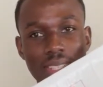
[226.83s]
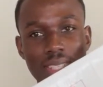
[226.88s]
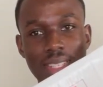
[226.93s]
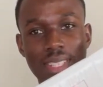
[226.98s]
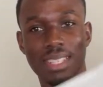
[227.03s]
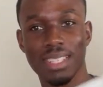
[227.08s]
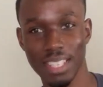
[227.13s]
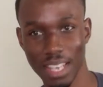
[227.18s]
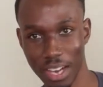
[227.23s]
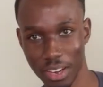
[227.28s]

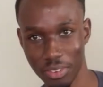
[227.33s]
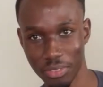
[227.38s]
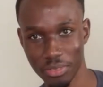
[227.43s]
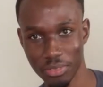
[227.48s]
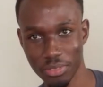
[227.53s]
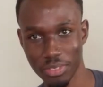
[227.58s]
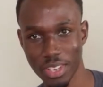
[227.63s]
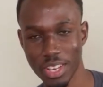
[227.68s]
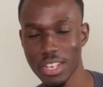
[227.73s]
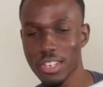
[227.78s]
stuff,
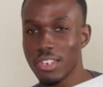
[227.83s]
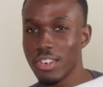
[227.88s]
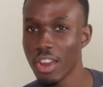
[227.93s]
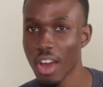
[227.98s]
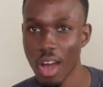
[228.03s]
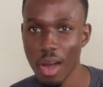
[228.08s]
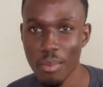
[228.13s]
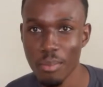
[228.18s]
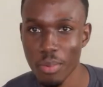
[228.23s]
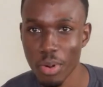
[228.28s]

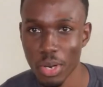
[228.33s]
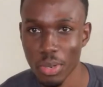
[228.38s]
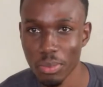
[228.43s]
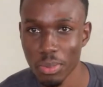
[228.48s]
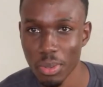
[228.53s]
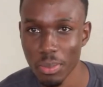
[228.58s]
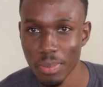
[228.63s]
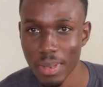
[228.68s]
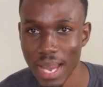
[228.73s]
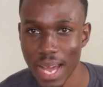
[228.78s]
not
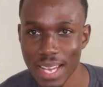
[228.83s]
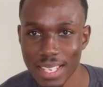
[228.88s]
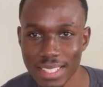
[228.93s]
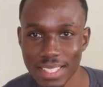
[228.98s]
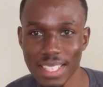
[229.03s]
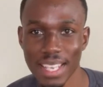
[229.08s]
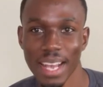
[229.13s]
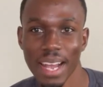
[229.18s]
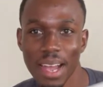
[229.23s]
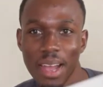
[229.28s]
burnable
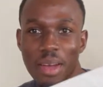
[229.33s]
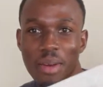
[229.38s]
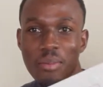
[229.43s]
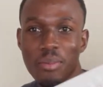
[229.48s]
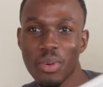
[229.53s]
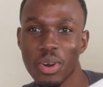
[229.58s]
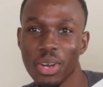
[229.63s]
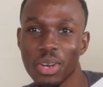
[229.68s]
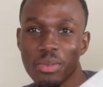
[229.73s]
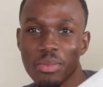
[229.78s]
plastic,
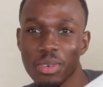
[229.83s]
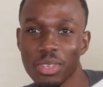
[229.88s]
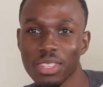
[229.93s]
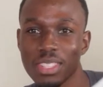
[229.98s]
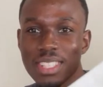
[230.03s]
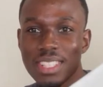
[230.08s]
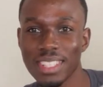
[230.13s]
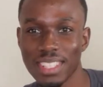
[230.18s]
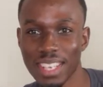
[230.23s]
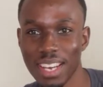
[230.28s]
burnable
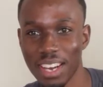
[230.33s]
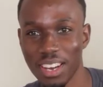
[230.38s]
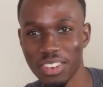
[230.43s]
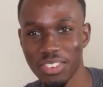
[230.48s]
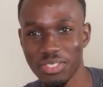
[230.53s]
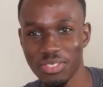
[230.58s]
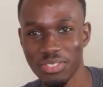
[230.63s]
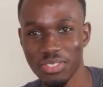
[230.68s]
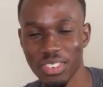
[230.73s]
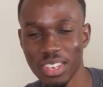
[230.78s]
stuff,
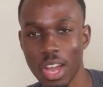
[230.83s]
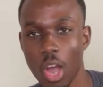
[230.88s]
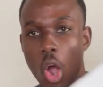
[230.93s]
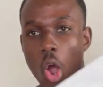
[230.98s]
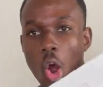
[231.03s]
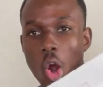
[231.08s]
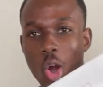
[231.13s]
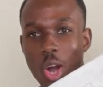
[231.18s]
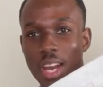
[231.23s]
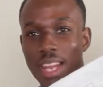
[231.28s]

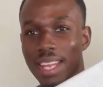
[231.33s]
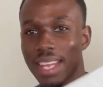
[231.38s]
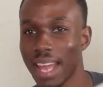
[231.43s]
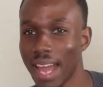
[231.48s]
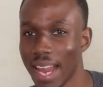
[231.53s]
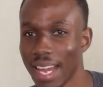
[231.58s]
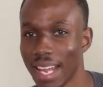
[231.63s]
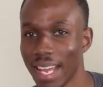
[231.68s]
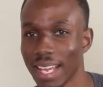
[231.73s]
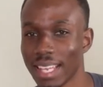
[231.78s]

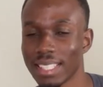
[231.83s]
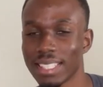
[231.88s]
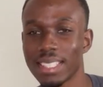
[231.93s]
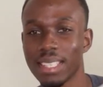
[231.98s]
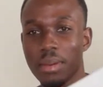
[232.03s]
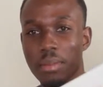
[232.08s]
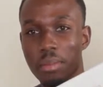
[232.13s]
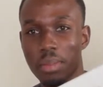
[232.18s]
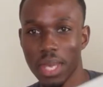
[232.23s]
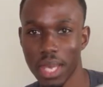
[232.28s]
organics,
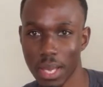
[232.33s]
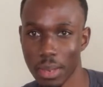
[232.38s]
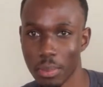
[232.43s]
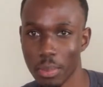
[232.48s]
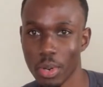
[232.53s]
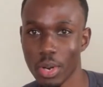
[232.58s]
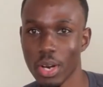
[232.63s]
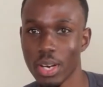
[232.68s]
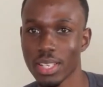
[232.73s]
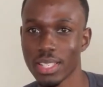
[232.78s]

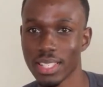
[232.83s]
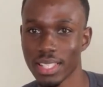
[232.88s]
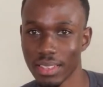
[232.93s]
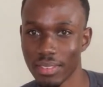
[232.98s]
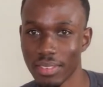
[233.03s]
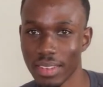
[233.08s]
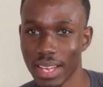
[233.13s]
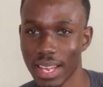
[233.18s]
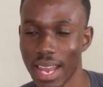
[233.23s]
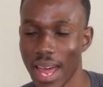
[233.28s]
paper,
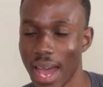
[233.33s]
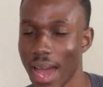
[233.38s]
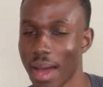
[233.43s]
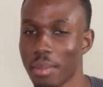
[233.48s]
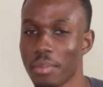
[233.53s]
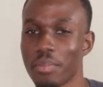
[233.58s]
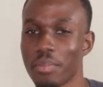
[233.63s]
stuff like that.